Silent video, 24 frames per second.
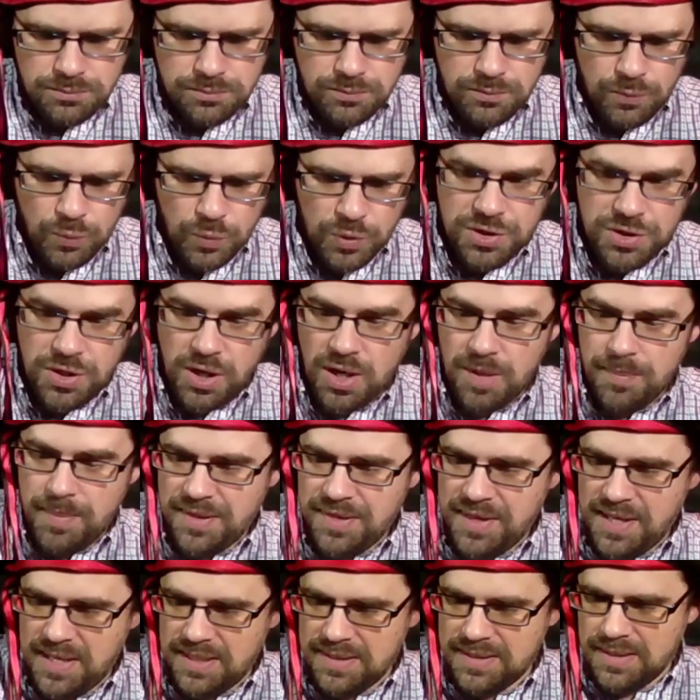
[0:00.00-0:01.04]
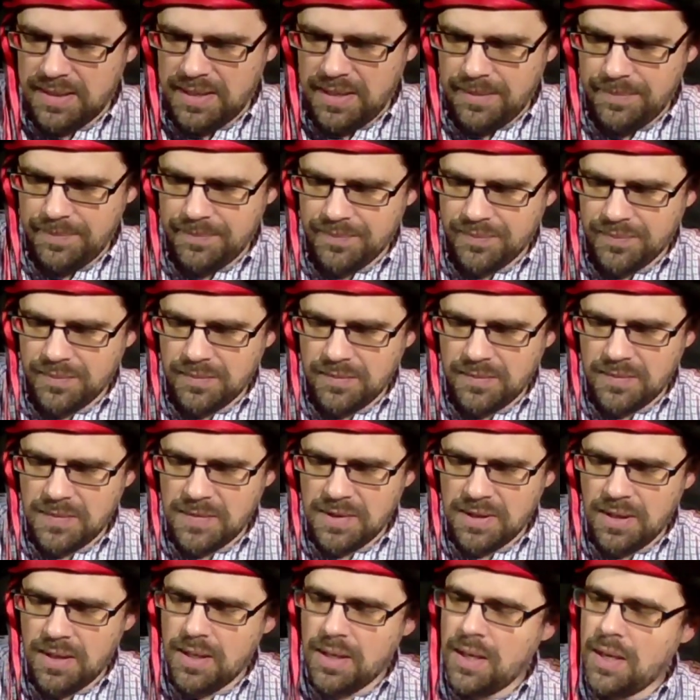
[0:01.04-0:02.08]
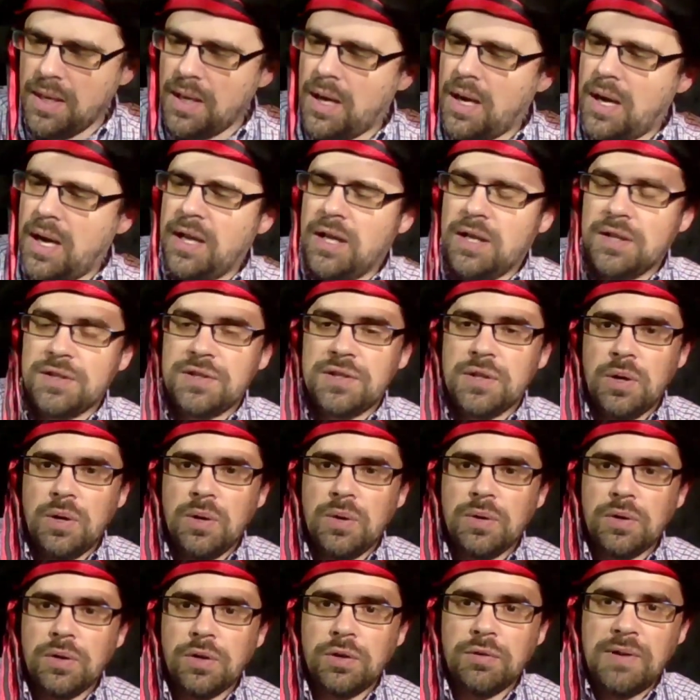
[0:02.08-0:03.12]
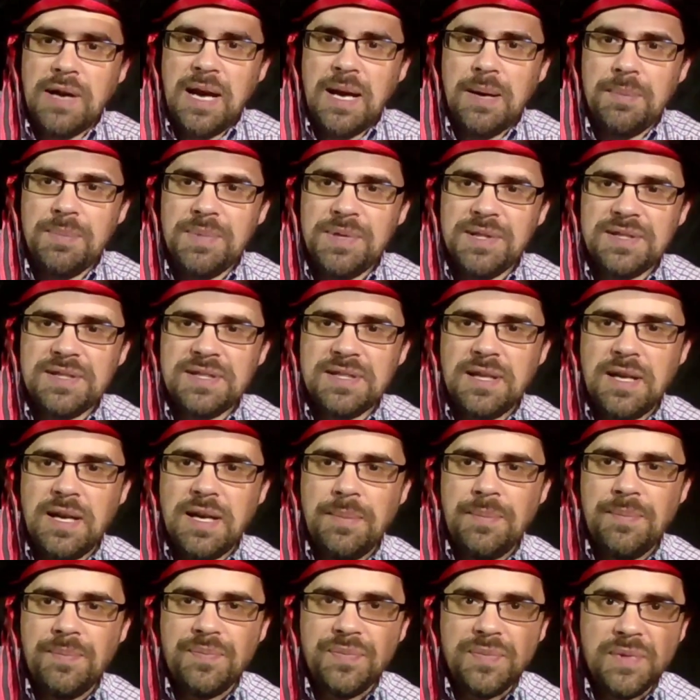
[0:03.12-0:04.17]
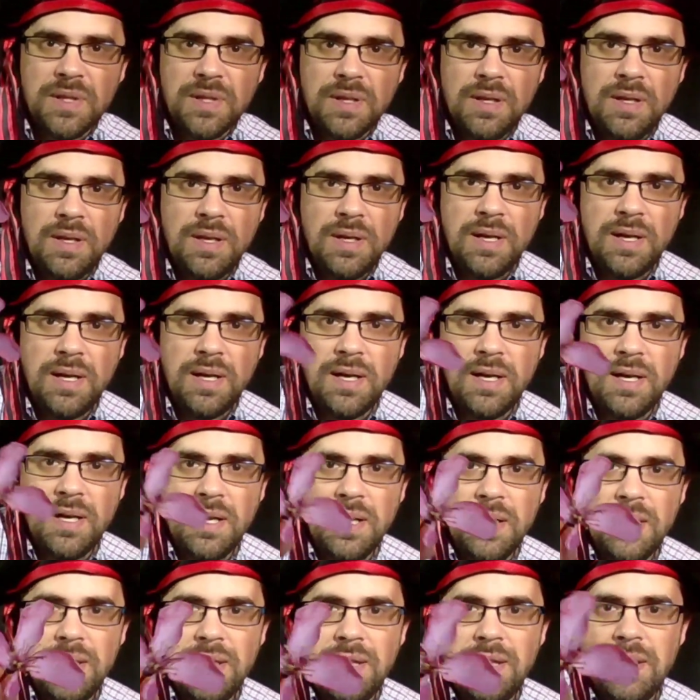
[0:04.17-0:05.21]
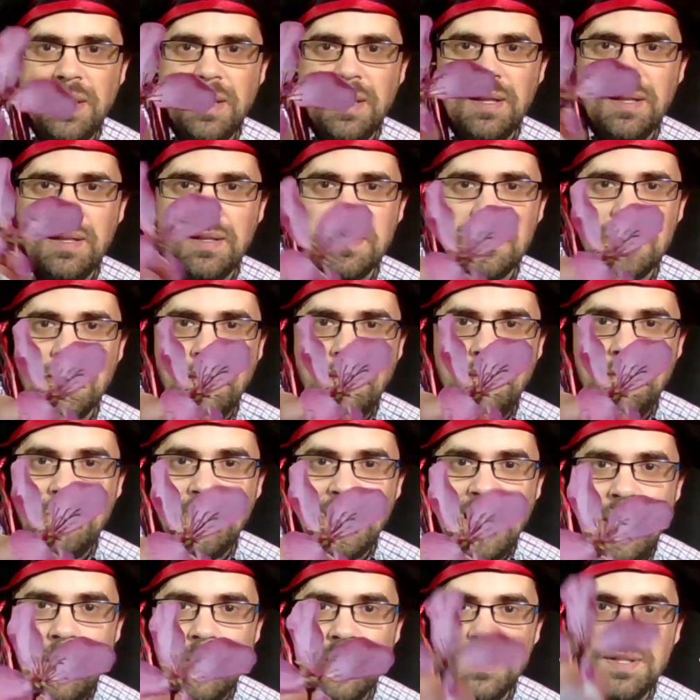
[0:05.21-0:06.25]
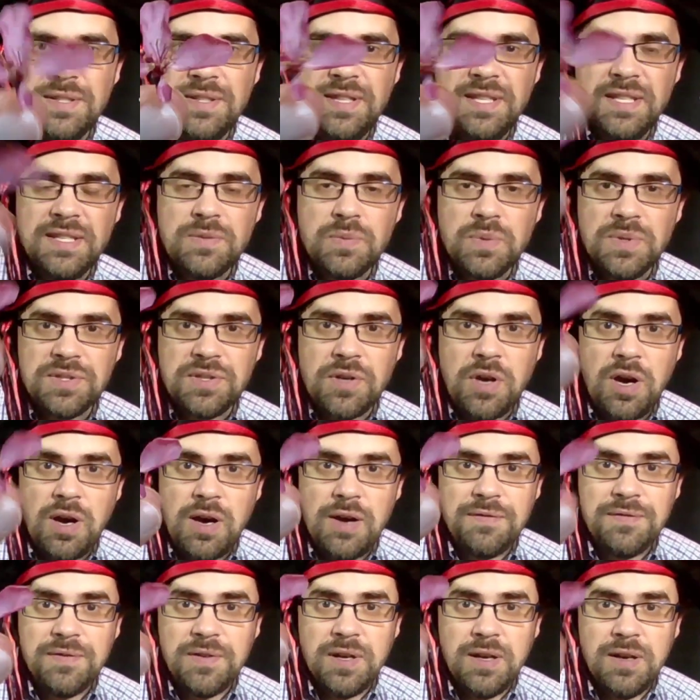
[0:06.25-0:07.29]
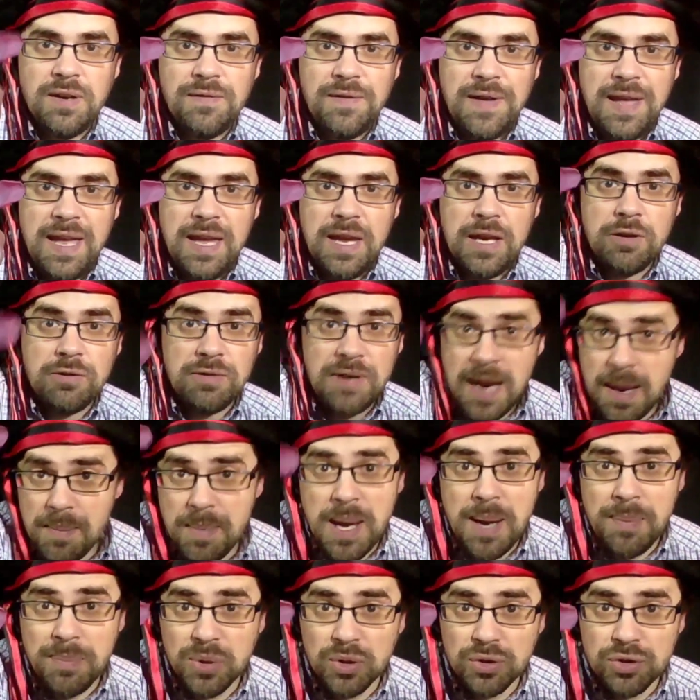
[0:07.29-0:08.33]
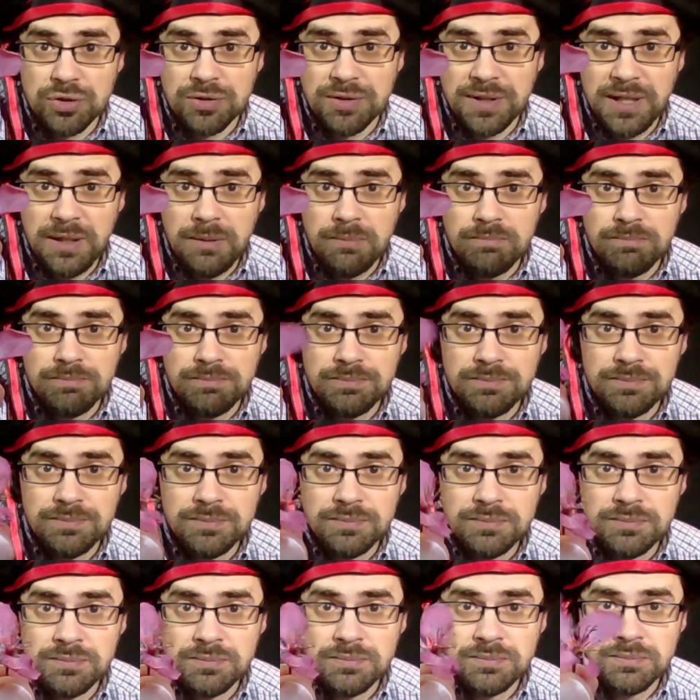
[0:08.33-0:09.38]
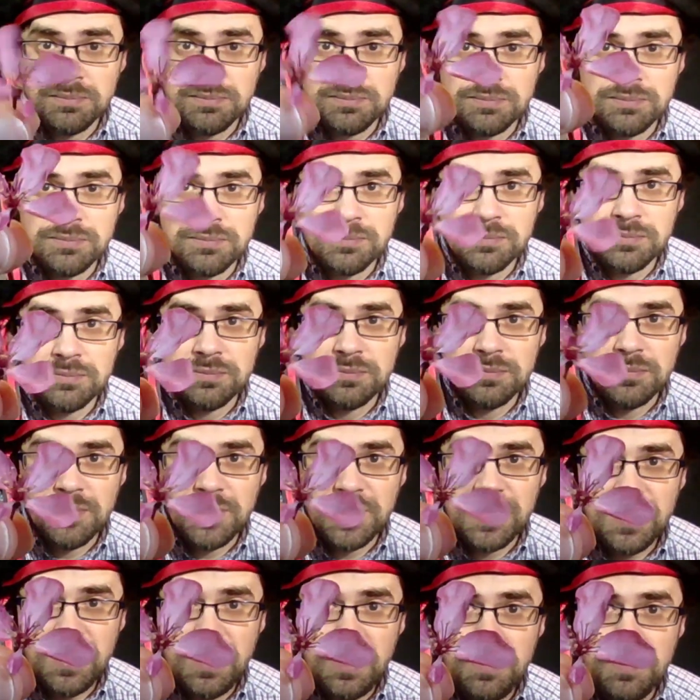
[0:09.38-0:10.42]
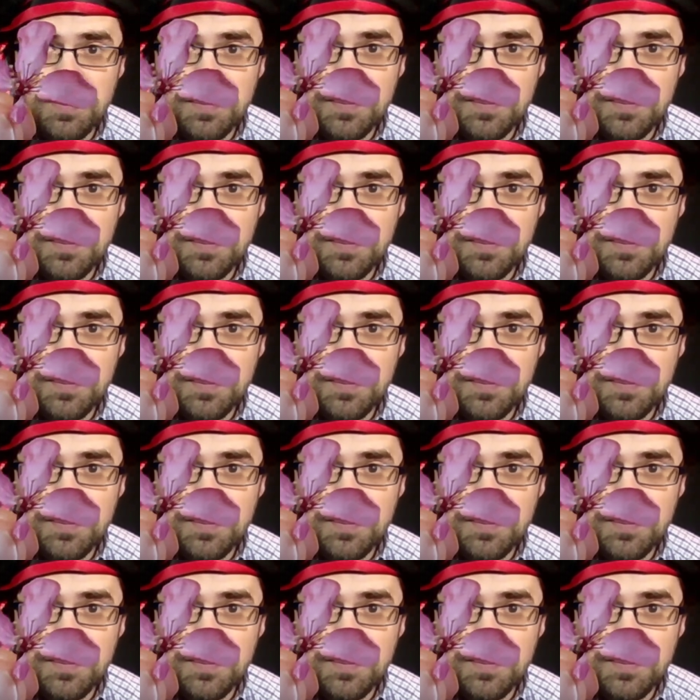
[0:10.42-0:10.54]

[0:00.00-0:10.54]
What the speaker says: We'll talk about that today. I also grabbed some flowers. This was off of a crabapple tree. See?